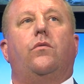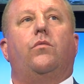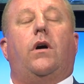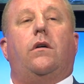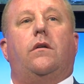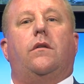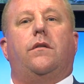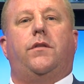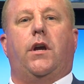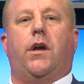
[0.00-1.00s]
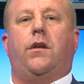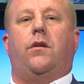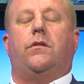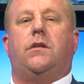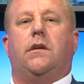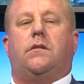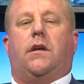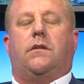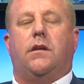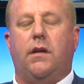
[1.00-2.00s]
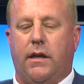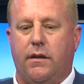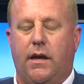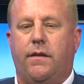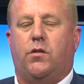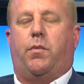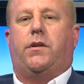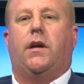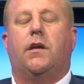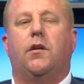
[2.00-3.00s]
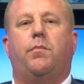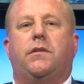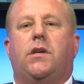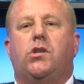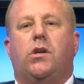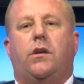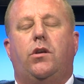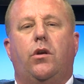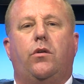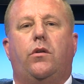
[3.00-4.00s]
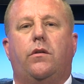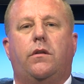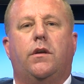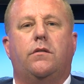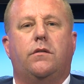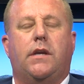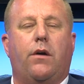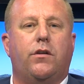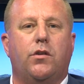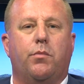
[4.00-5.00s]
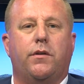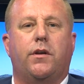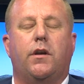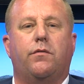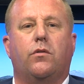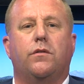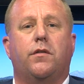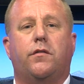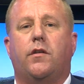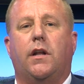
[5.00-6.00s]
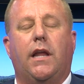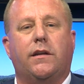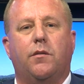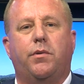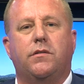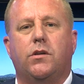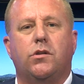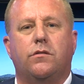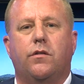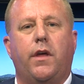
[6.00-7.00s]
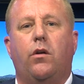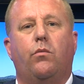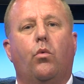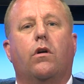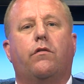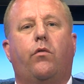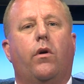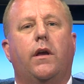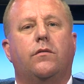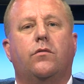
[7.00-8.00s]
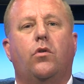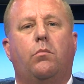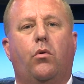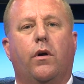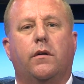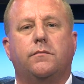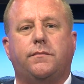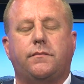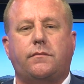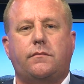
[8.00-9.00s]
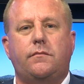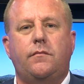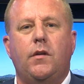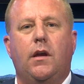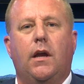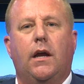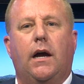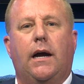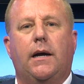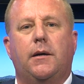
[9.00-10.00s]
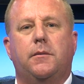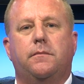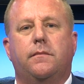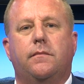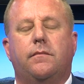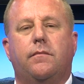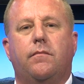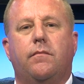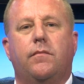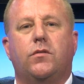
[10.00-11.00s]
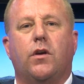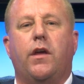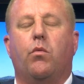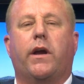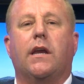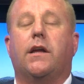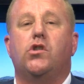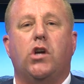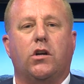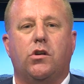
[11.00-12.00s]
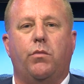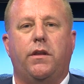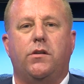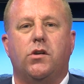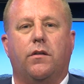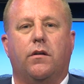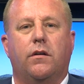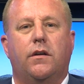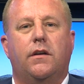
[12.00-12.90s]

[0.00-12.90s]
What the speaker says: Well, the good news is in this particular position, the county superintendent of schools is an elected position, so they don't work for a school board. So they work in conjunction with each other.